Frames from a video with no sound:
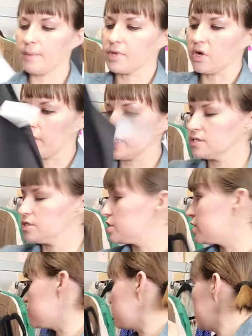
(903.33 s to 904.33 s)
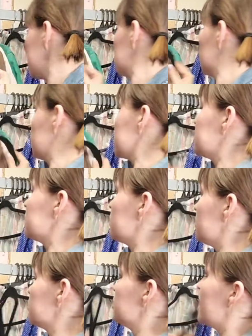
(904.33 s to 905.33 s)
going to
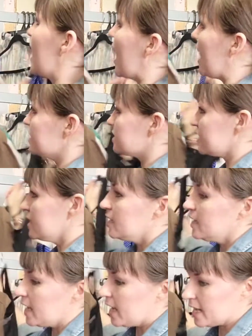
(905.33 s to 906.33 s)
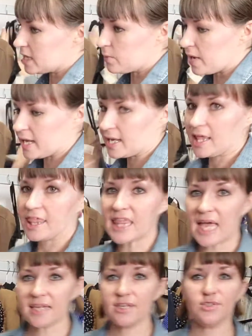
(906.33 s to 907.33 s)
research that. Anyway,
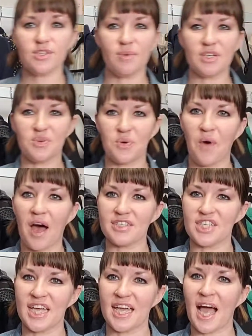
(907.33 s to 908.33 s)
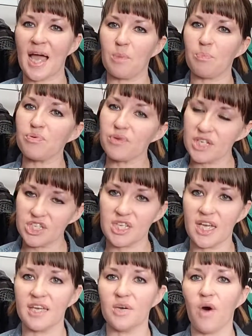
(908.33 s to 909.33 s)
thank you so much for watching. I
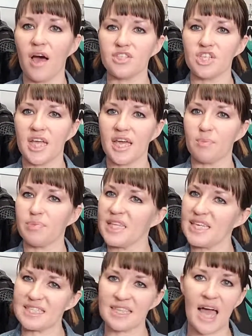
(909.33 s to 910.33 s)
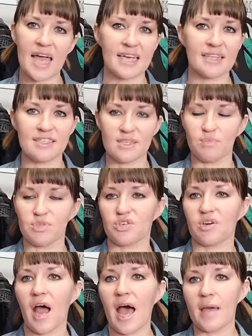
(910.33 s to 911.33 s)
appreciate you watching. Please like and
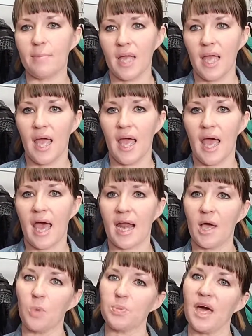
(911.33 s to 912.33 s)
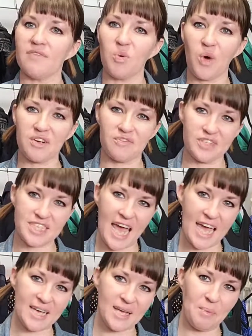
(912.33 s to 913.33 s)
subscribe, and I hope you have a wonderful
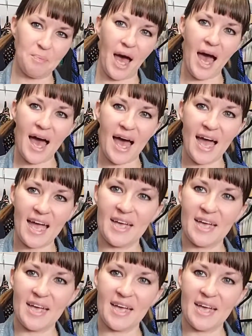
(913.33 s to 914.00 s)
day. Bye!